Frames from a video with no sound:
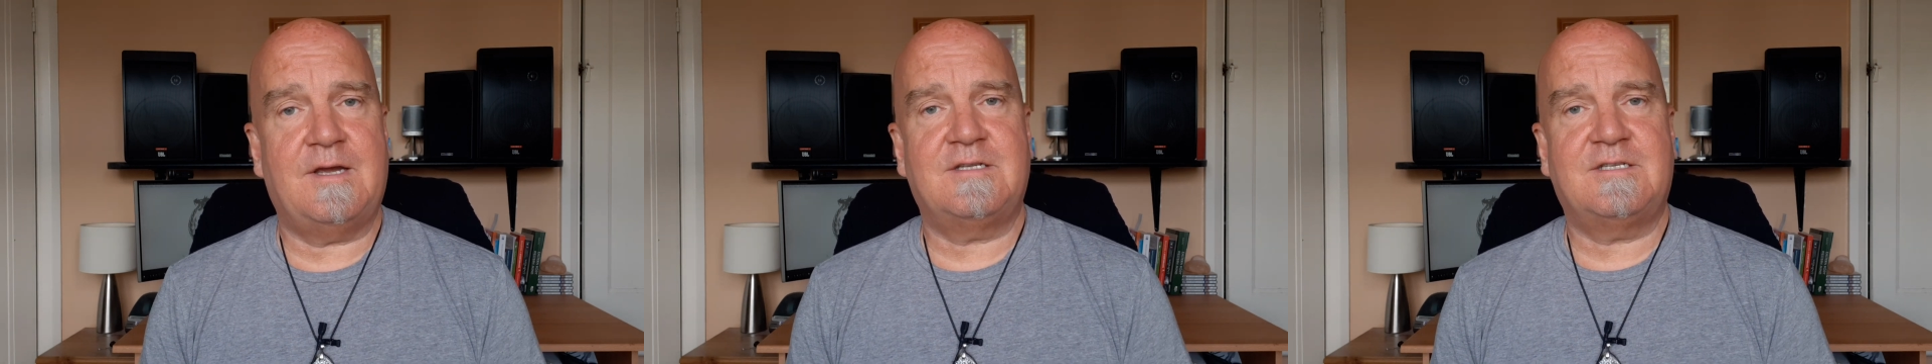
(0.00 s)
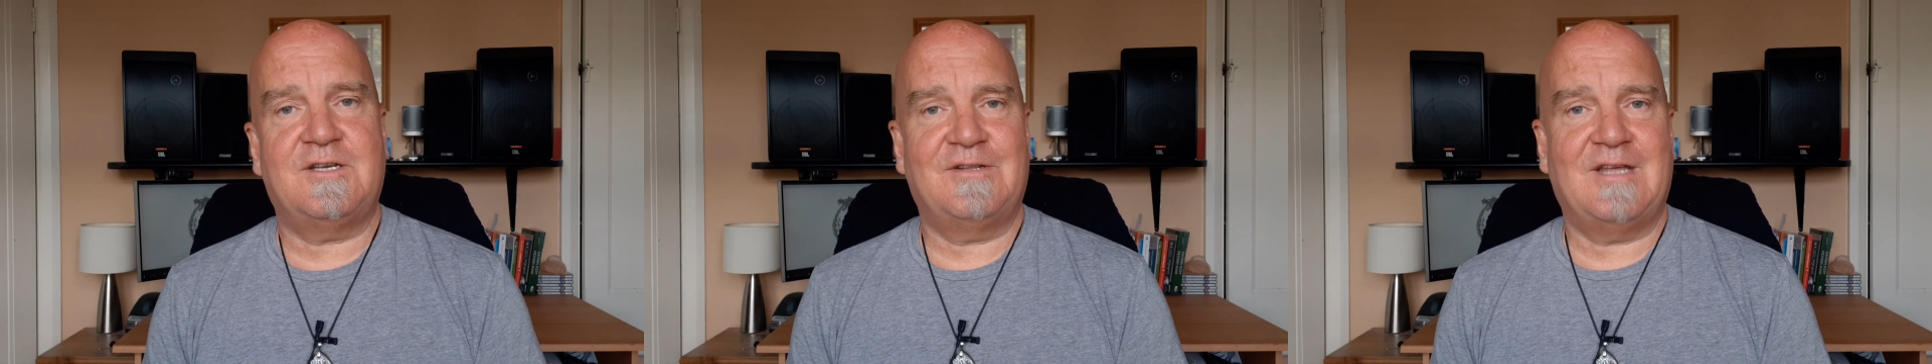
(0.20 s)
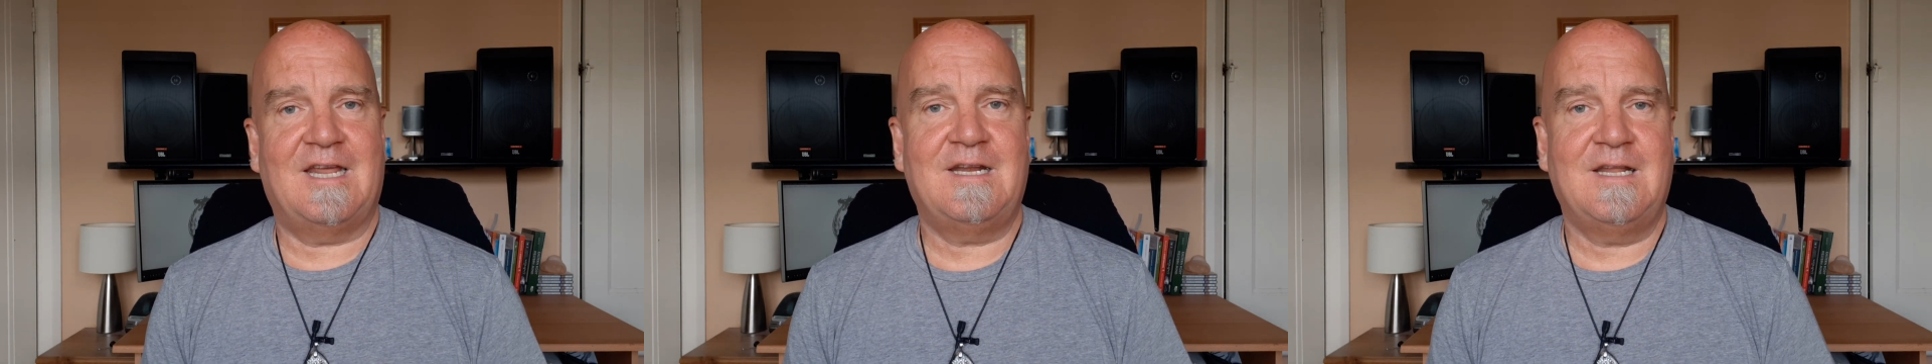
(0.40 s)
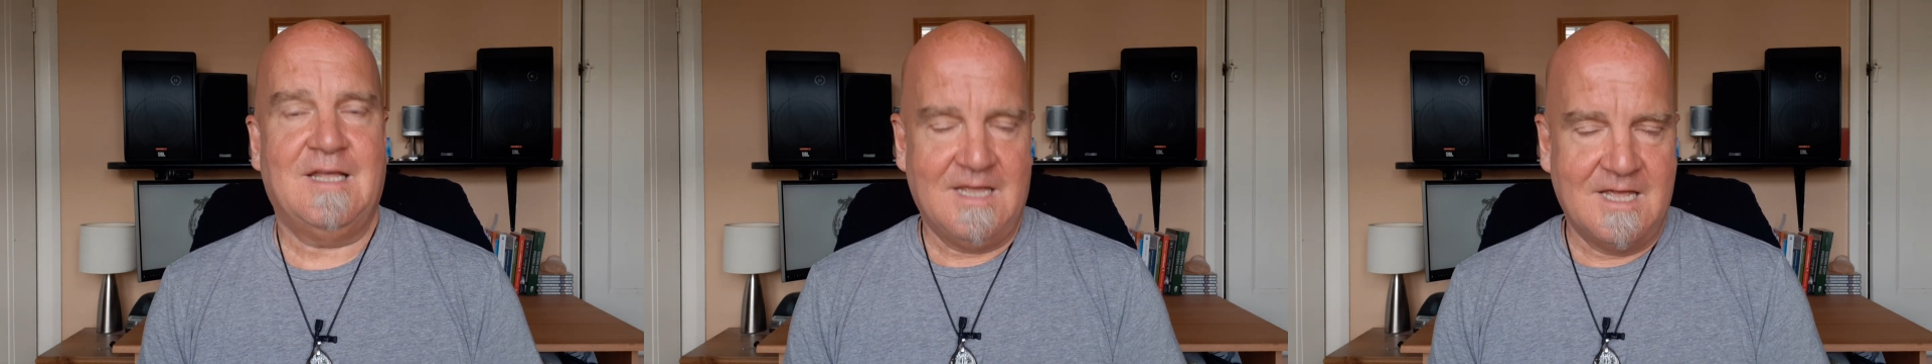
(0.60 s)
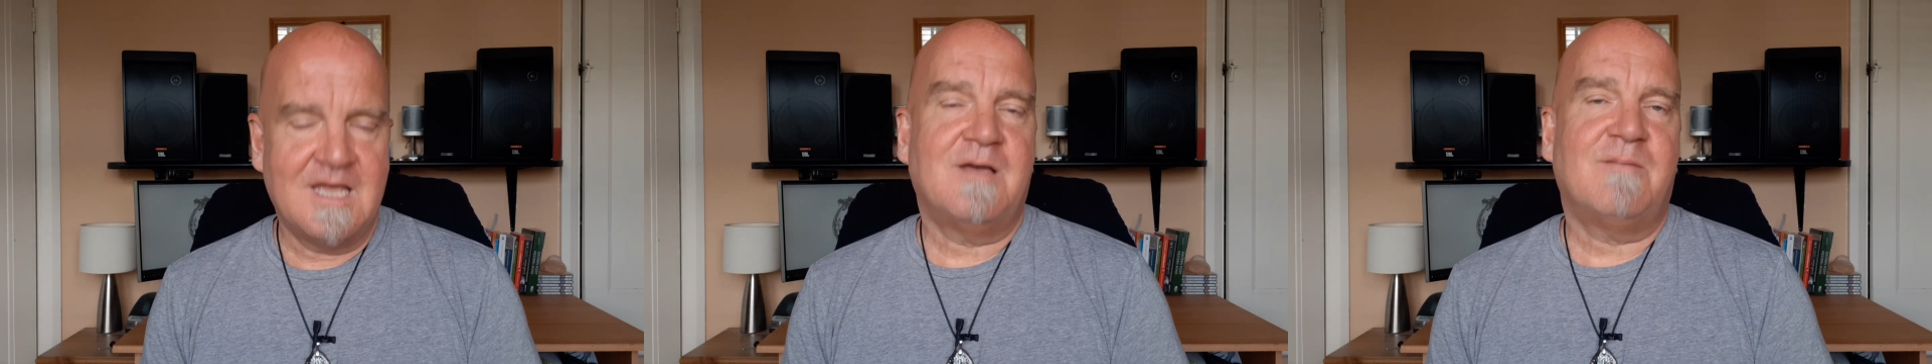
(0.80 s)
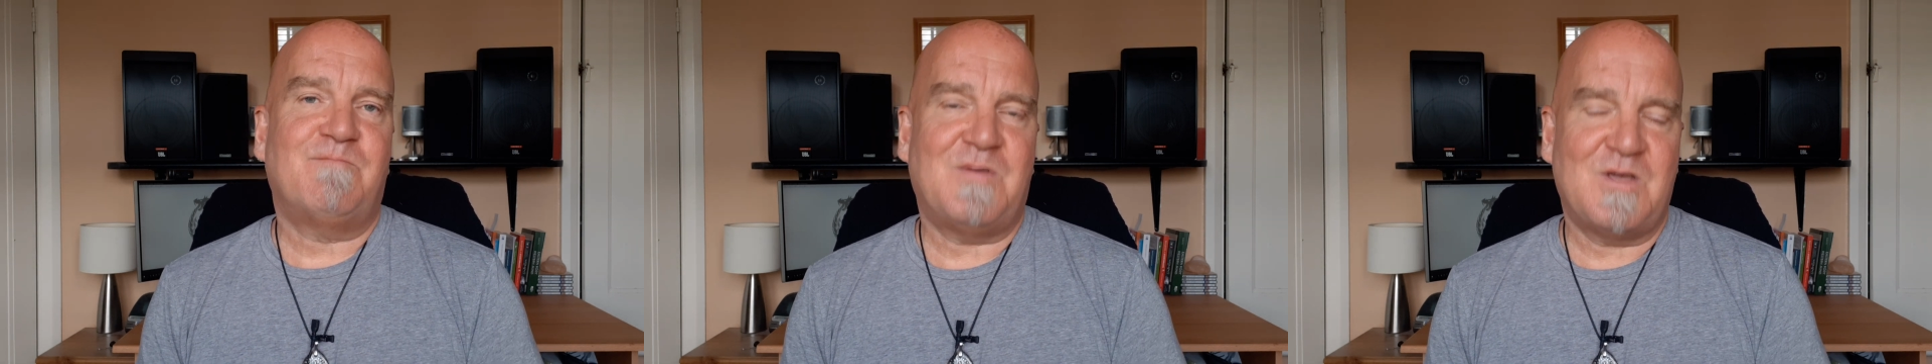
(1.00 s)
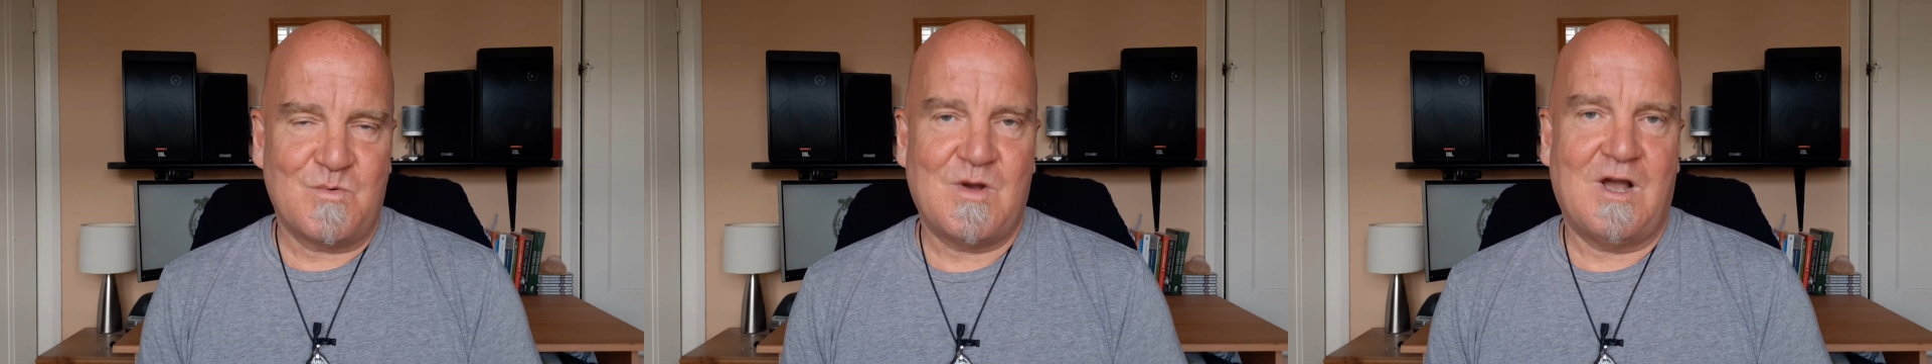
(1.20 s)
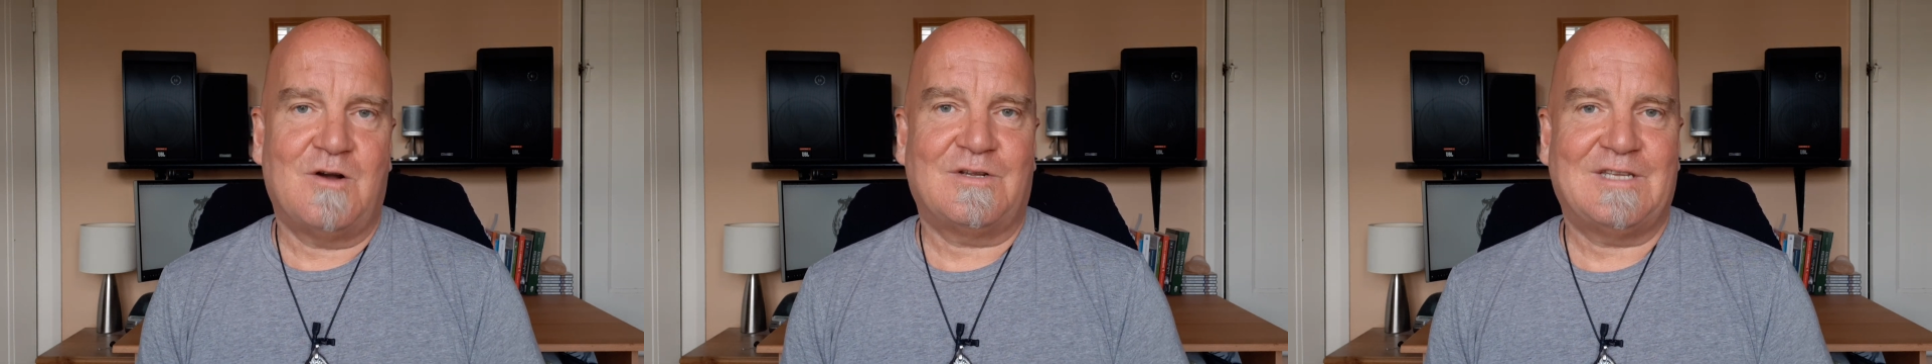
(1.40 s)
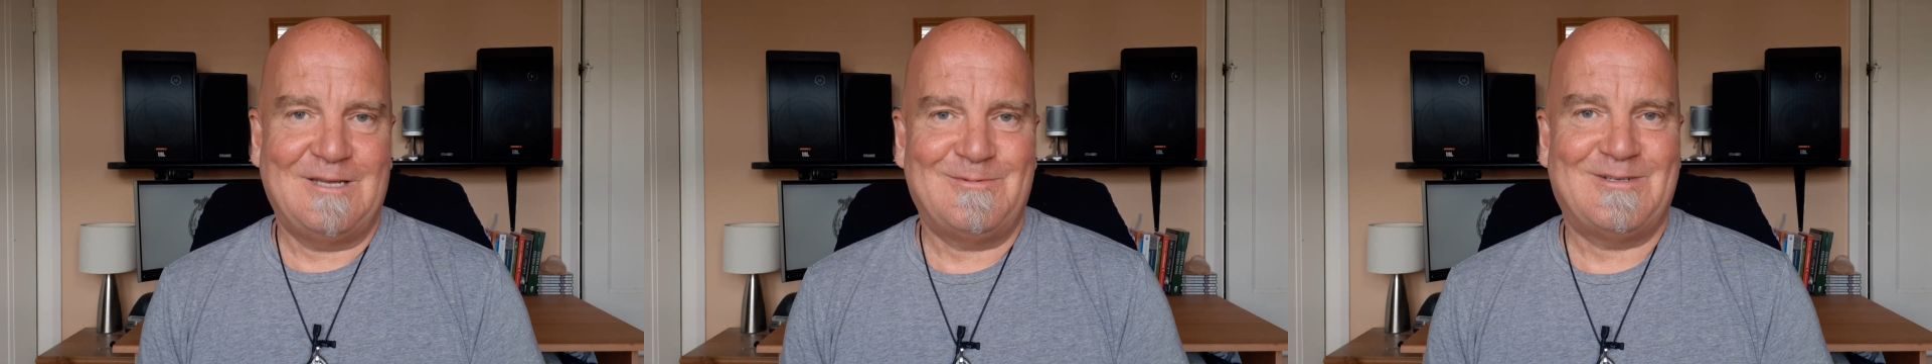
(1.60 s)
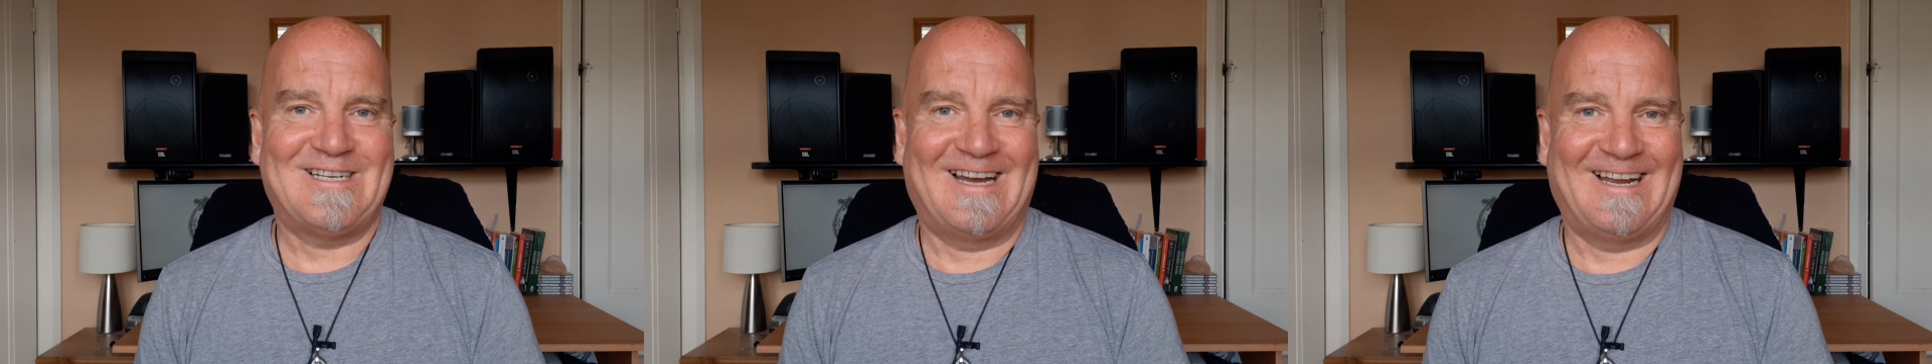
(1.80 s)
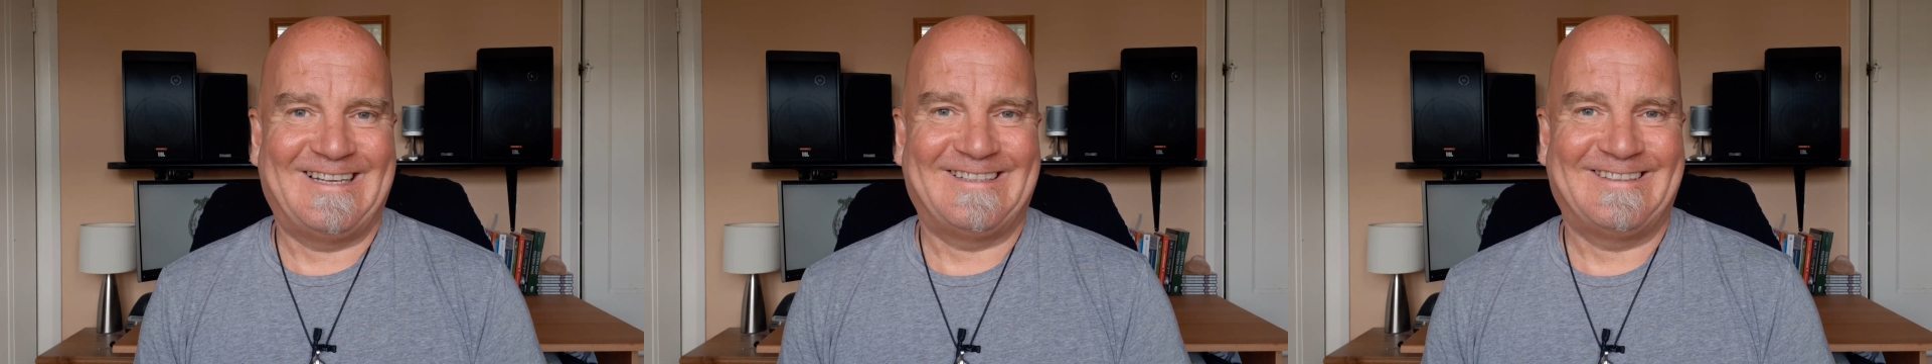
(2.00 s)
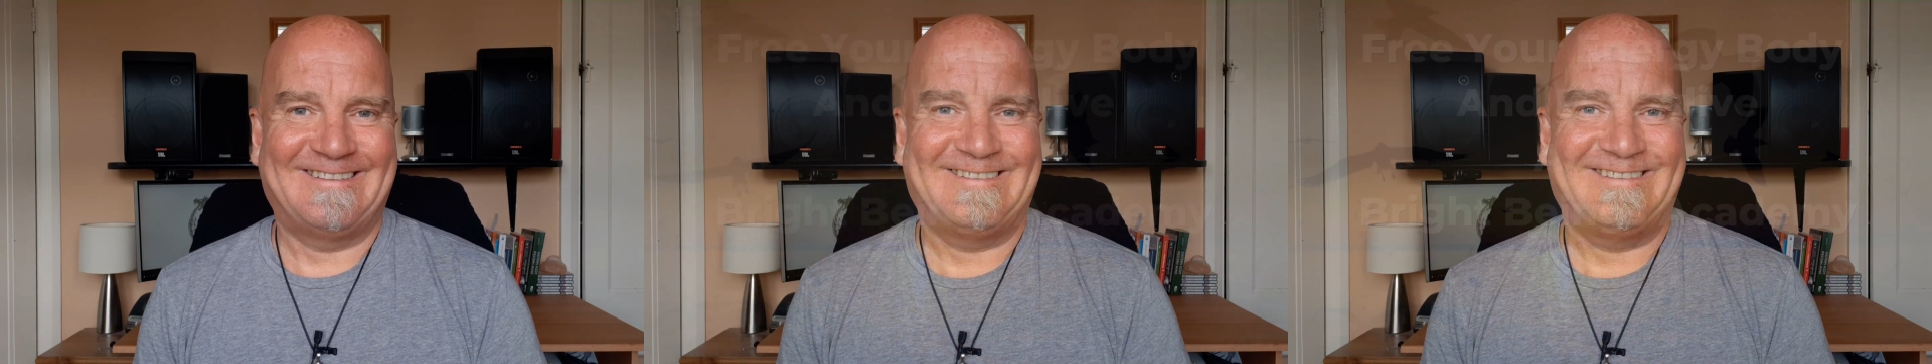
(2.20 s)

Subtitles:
Until then, be well, keep shining.